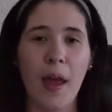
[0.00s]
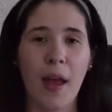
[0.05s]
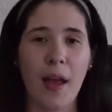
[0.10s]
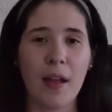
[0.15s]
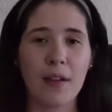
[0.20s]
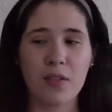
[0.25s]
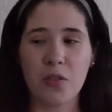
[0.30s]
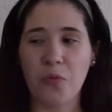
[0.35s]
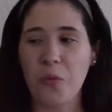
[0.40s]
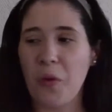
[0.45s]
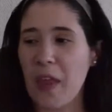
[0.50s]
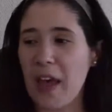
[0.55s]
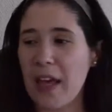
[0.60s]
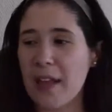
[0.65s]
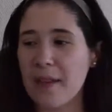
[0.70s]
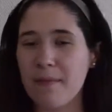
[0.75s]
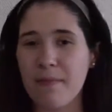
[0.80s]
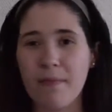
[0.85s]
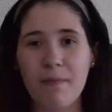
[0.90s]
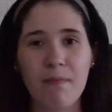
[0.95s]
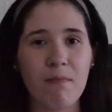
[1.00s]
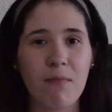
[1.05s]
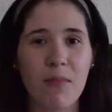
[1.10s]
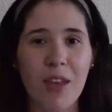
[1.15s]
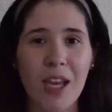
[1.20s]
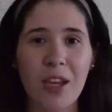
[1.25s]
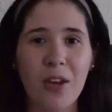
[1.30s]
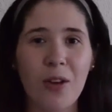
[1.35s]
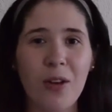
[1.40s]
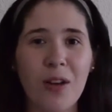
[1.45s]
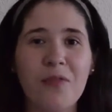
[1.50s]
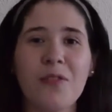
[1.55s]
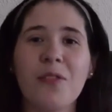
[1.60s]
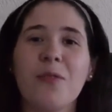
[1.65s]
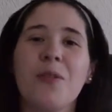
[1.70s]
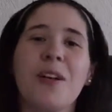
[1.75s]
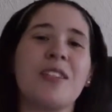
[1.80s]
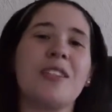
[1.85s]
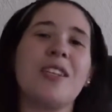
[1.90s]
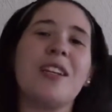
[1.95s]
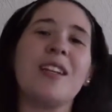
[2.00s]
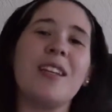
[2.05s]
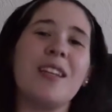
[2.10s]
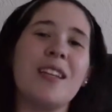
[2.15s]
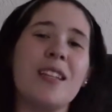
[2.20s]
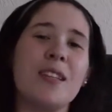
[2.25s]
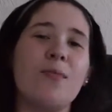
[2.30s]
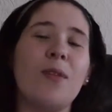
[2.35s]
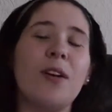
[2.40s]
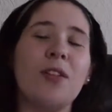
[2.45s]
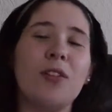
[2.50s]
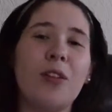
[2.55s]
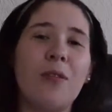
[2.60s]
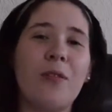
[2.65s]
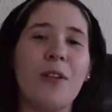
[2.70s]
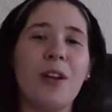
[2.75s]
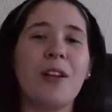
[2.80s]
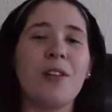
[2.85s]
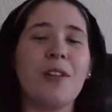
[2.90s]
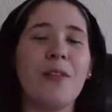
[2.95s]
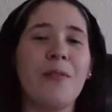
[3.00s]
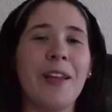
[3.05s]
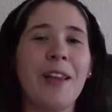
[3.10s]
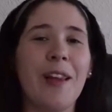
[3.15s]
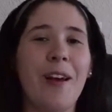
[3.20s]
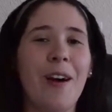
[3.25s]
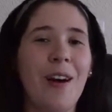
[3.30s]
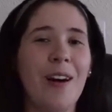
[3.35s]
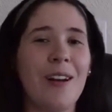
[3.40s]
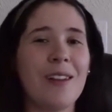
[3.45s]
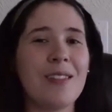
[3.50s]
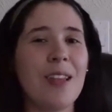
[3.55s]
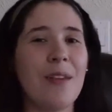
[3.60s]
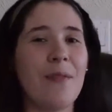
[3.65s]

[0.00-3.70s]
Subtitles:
And so with that, thank you all for watching these Wander Over Yonder vlogs.